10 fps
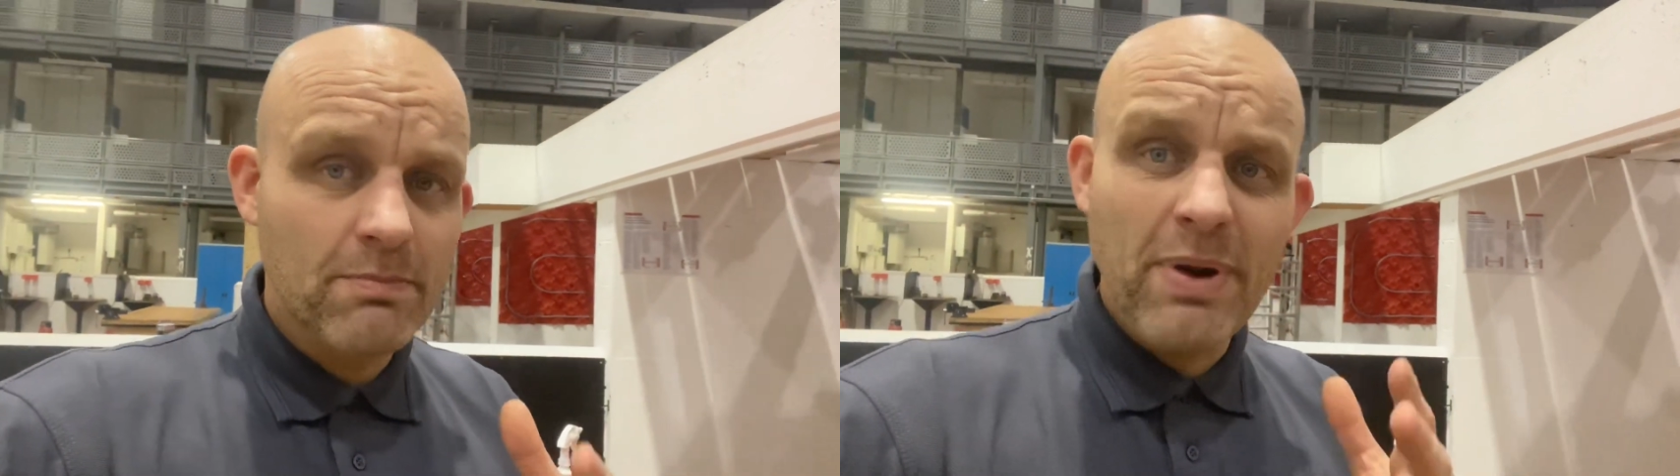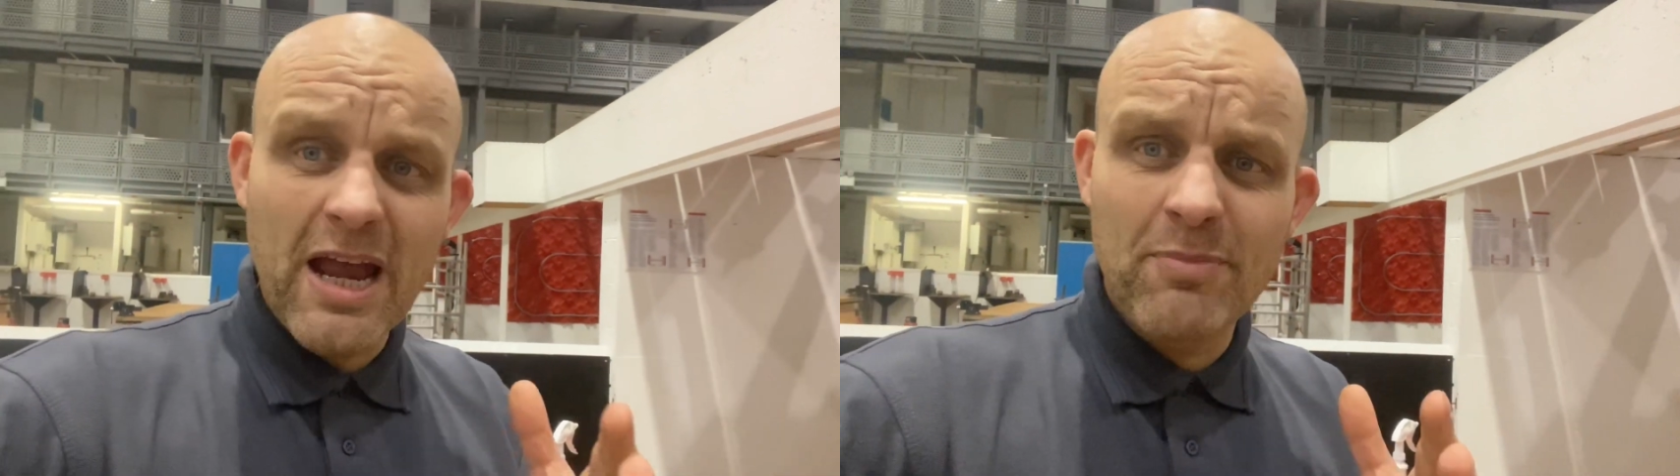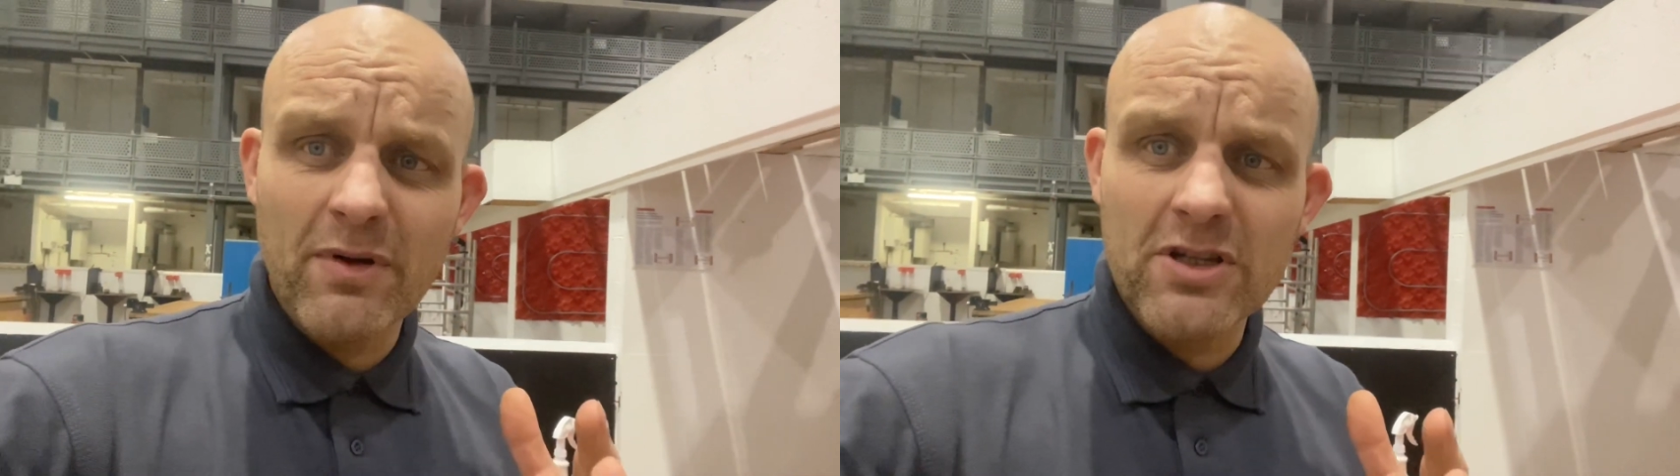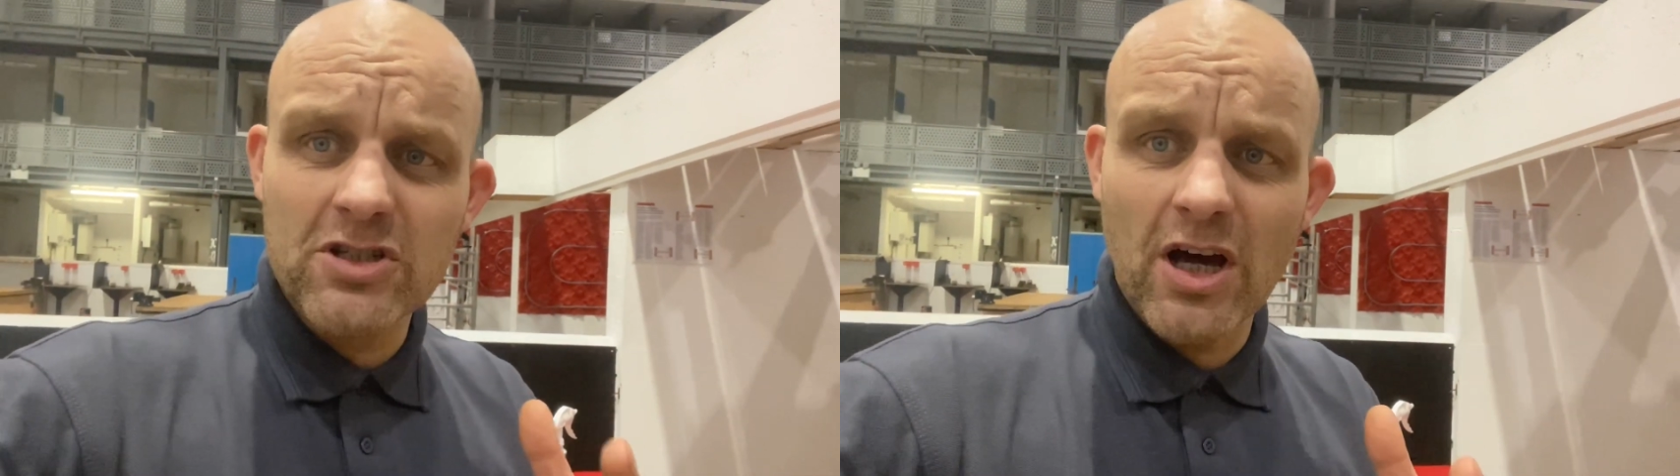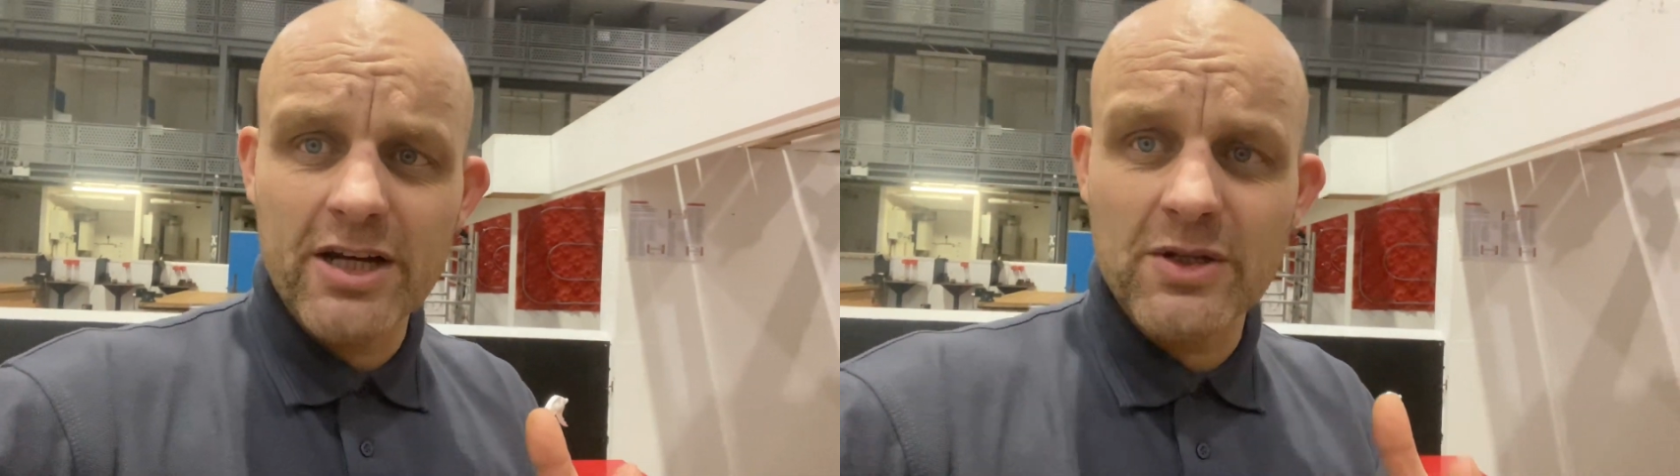paper
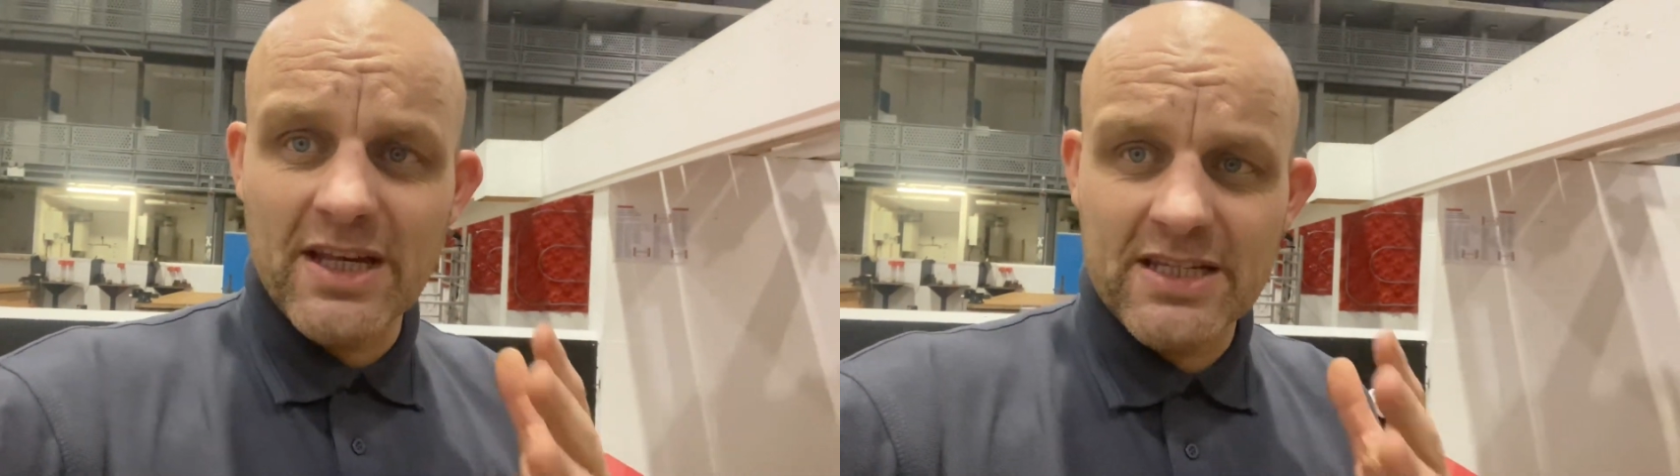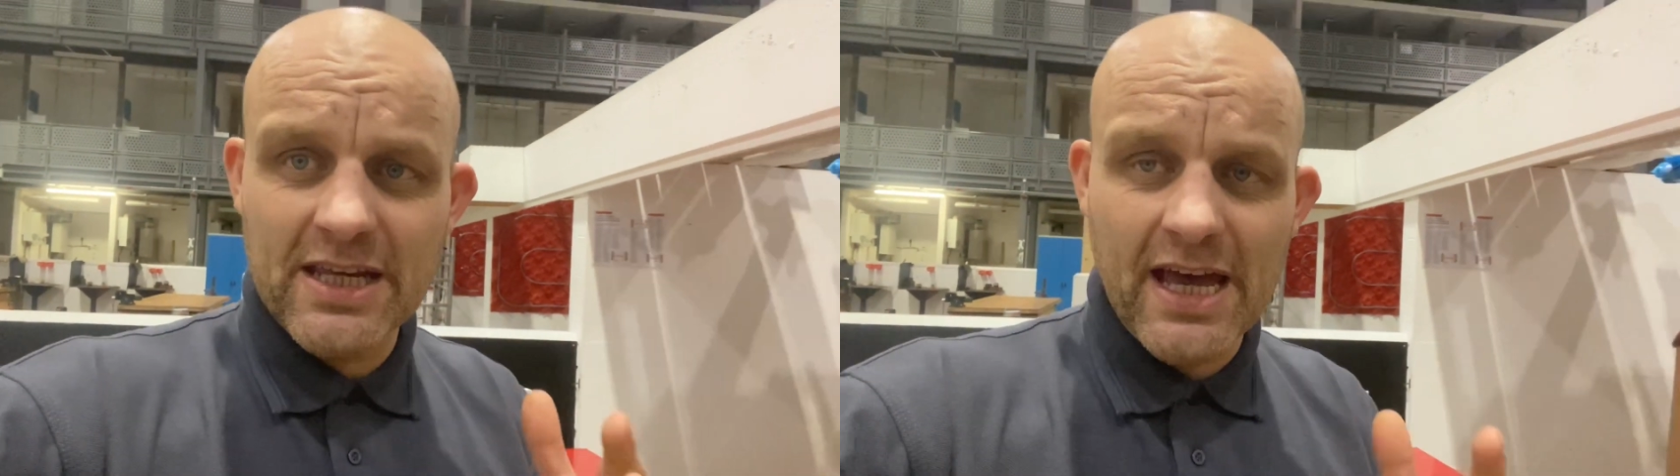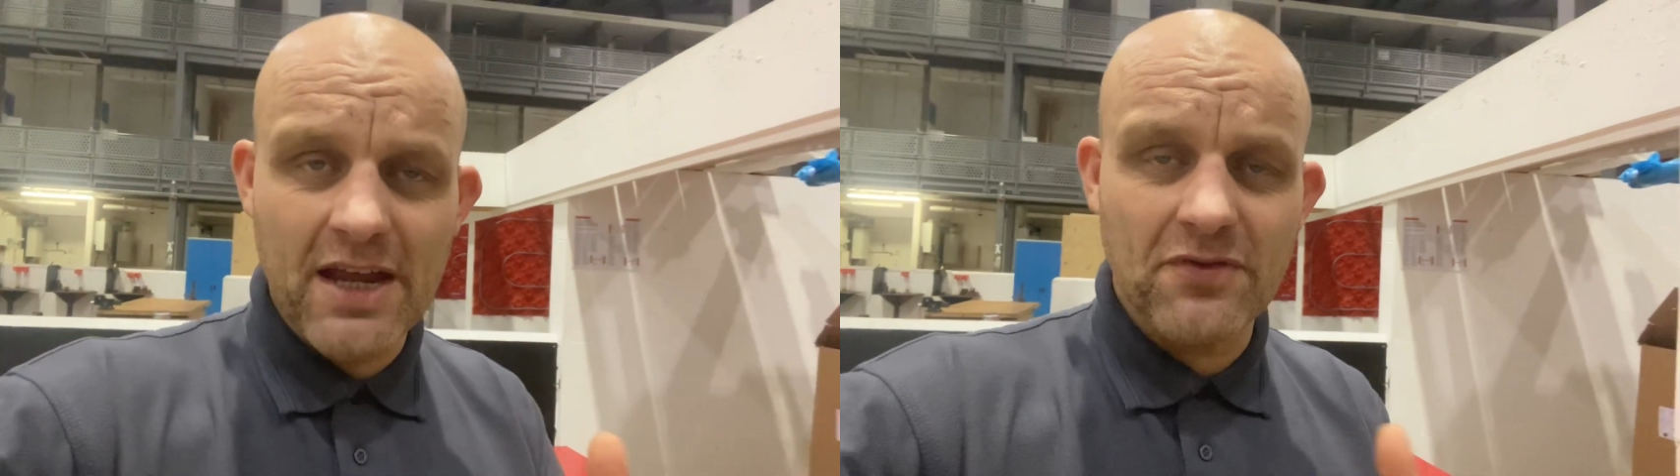inside to indicate